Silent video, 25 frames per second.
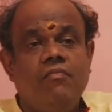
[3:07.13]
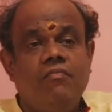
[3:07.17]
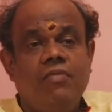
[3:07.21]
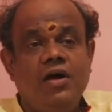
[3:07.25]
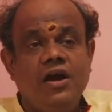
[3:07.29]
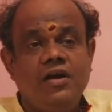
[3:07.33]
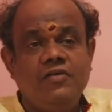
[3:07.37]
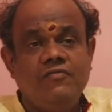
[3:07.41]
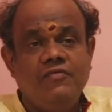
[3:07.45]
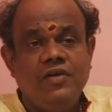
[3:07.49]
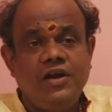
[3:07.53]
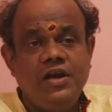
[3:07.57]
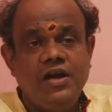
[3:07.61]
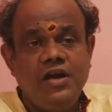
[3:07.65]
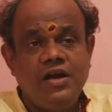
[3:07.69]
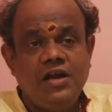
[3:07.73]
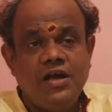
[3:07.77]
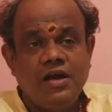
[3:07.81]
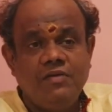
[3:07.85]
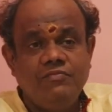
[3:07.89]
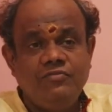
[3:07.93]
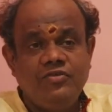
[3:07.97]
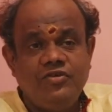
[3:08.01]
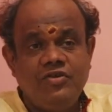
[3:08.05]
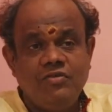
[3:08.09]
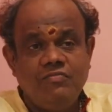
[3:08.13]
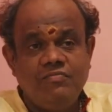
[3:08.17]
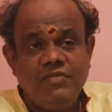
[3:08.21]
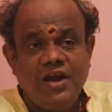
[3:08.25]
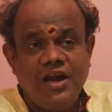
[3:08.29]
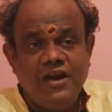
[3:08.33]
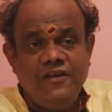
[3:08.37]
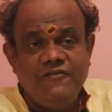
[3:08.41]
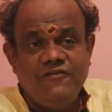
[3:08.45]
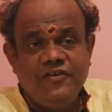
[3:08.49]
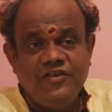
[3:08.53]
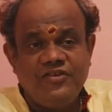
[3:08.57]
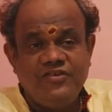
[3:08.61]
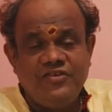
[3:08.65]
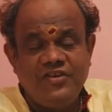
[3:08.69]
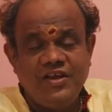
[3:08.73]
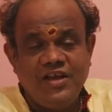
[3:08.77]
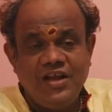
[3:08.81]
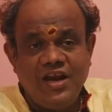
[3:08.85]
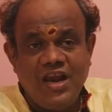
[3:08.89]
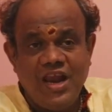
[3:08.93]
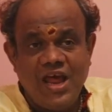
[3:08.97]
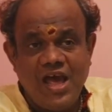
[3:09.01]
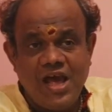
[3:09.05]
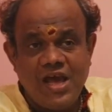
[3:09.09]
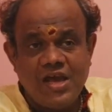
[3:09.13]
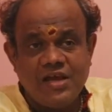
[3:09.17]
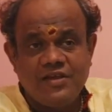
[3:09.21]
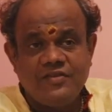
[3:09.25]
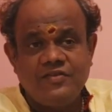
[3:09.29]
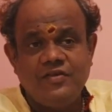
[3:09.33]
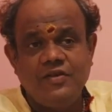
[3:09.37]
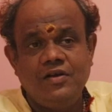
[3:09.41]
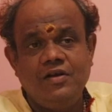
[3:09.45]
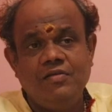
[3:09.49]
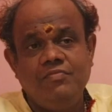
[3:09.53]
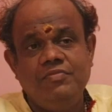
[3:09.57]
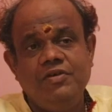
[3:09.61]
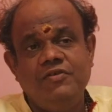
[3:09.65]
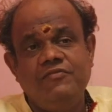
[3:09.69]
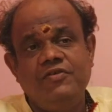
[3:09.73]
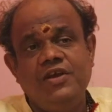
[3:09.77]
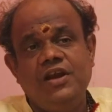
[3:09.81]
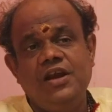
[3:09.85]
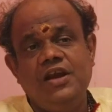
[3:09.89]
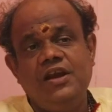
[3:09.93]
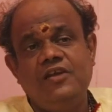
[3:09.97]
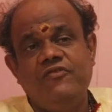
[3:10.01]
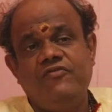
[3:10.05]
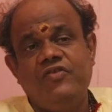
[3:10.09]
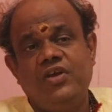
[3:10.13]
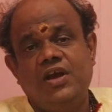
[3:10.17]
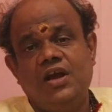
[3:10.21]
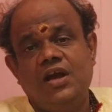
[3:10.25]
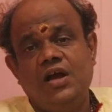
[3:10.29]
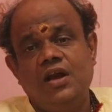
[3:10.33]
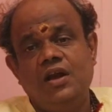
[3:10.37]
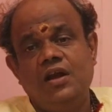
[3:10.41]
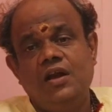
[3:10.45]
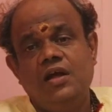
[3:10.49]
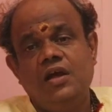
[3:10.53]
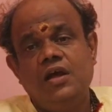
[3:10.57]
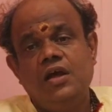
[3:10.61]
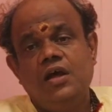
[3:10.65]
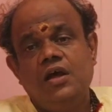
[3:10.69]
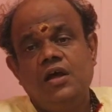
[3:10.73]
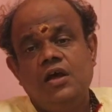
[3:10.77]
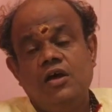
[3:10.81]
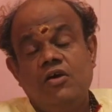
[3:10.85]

But when it comes to manifesting lakhs, it will be very difficult.